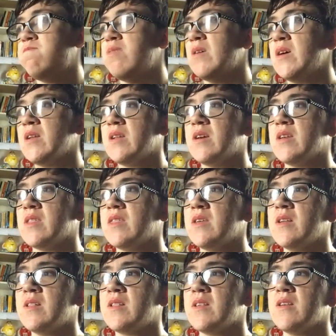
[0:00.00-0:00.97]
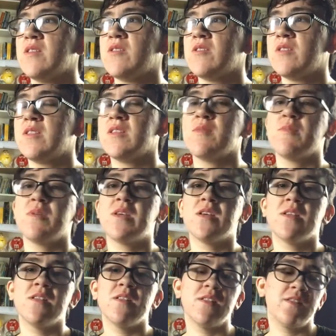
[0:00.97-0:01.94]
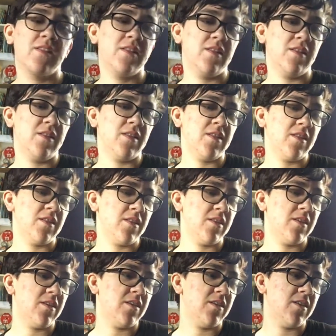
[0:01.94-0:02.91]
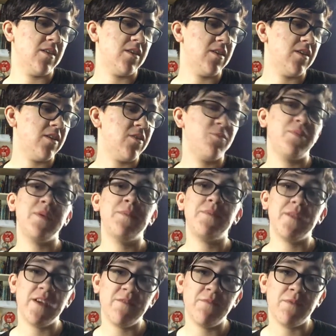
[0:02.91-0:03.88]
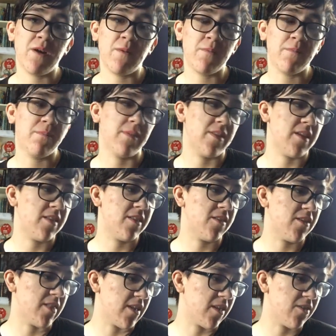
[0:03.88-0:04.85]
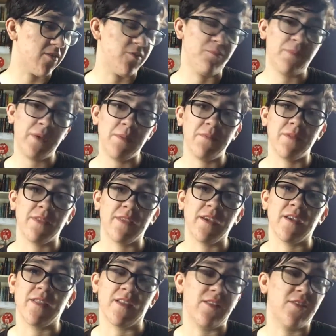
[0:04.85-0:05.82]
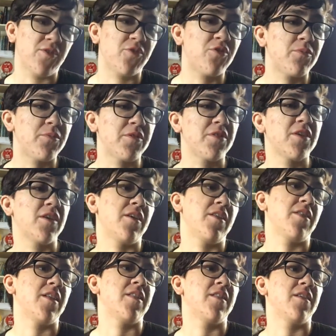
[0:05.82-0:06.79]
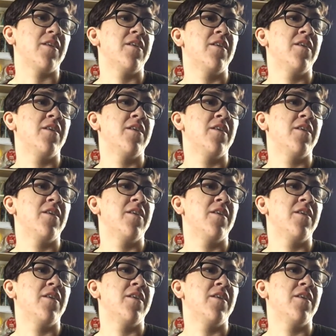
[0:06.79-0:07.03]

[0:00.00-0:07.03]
But I think it's interesting because when people have problems, that's a people thing, that's a normal thing, that's